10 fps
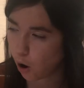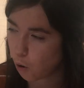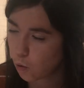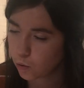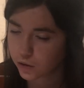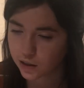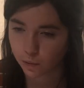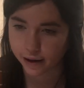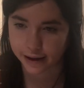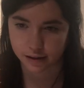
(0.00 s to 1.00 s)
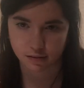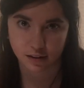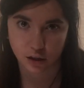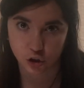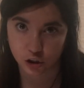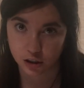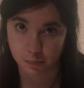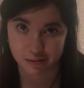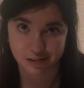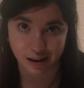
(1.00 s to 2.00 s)
only way that she
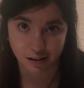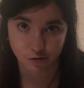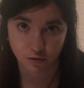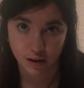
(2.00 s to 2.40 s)
could be safe.